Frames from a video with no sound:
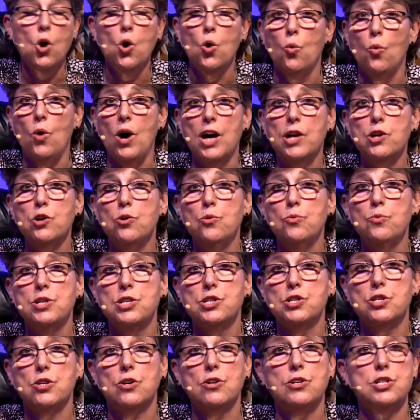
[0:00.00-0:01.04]
Why don't we
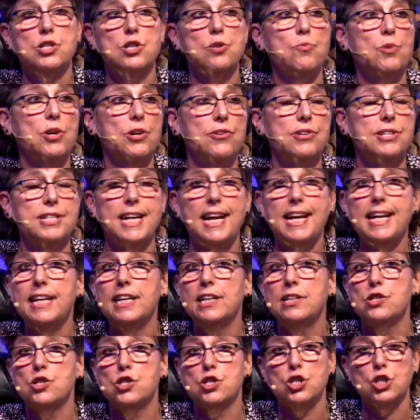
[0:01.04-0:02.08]
start somewhere and take
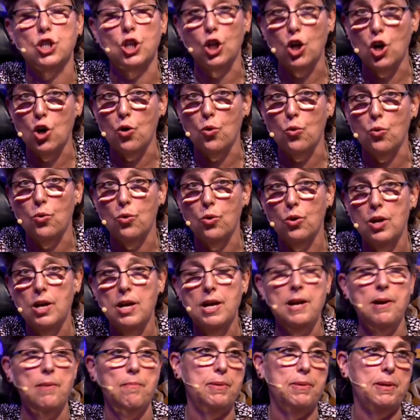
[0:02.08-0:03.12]
it slow?
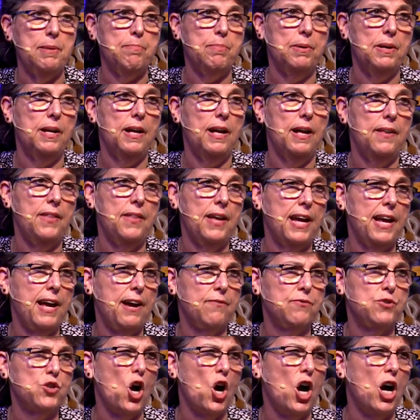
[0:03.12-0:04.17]
People, they
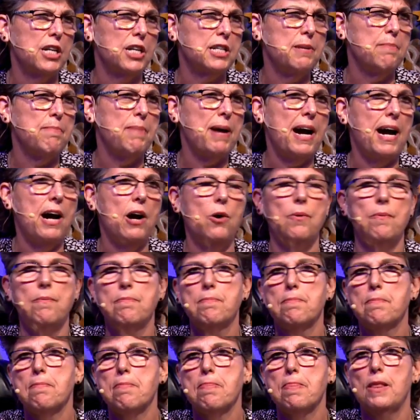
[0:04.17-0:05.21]
have talked about
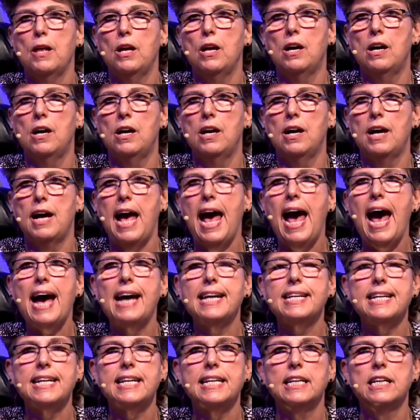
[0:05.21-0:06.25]

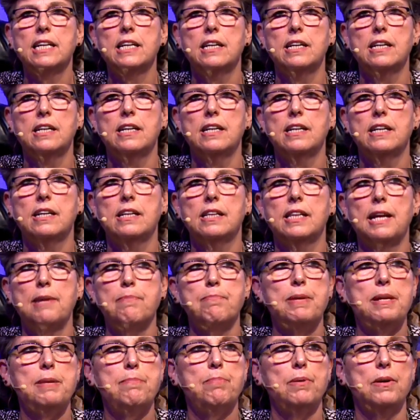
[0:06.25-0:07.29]
adding like
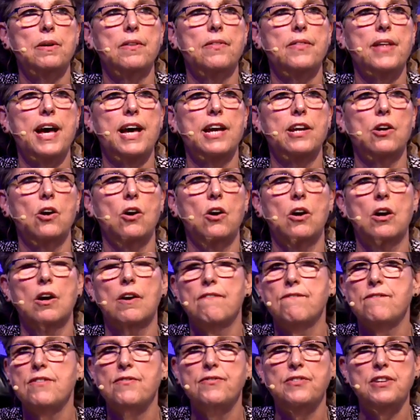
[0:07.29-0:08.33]
people that are
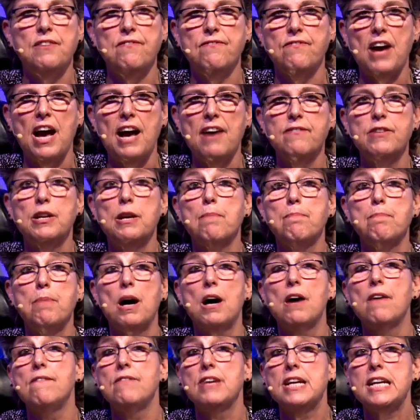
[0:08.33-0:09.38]
55 and
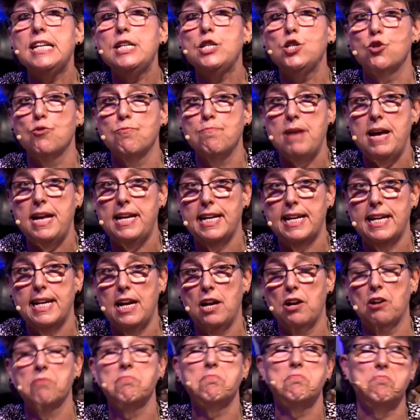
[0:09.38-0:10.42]
above into
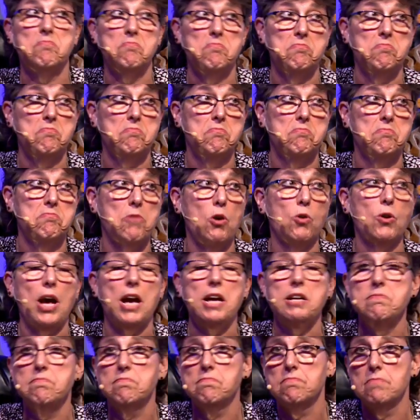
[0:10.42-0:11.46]
Medicare.
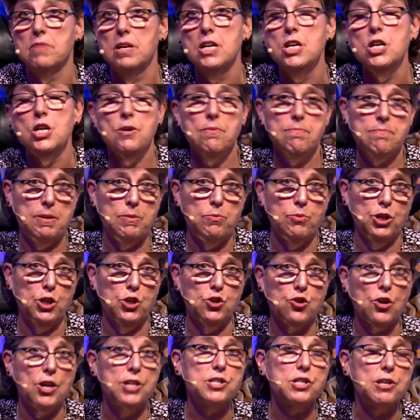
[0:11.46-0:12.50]
Okay. Maybe we could
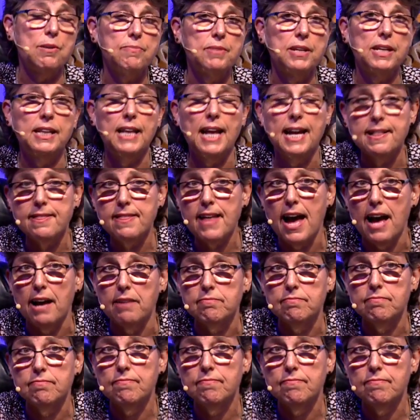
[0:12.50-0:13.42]
try something like that.